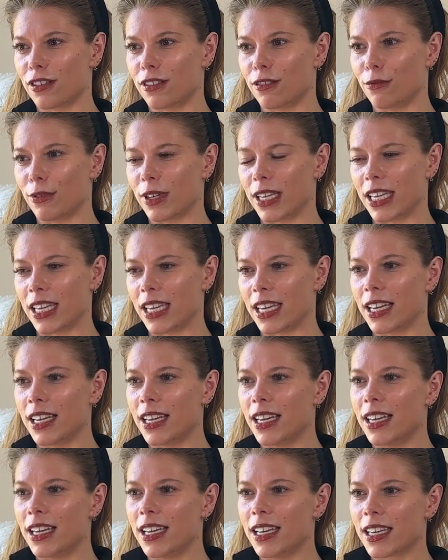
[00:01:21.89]
We
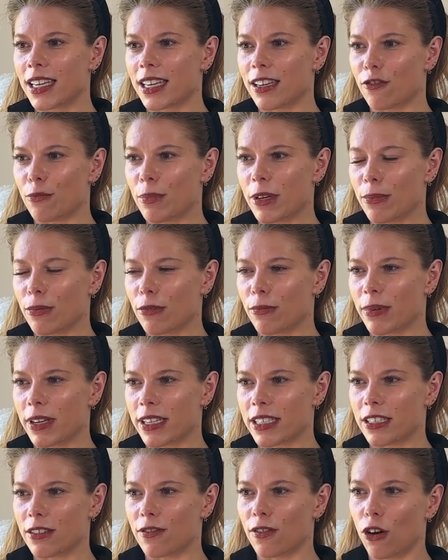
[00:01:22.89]
give people
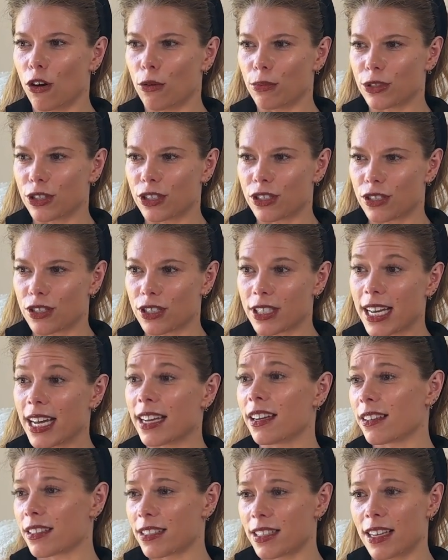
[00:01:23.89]
plenty of options and
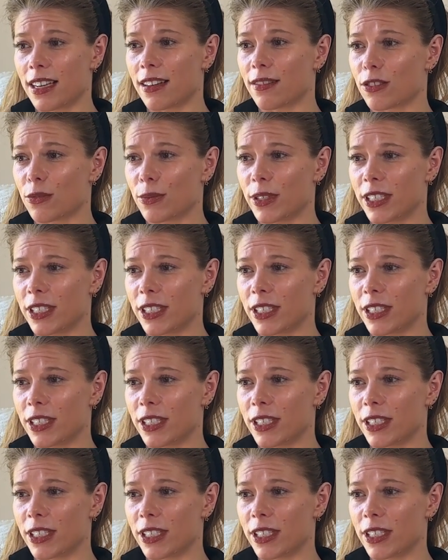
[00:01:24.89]
ourselves.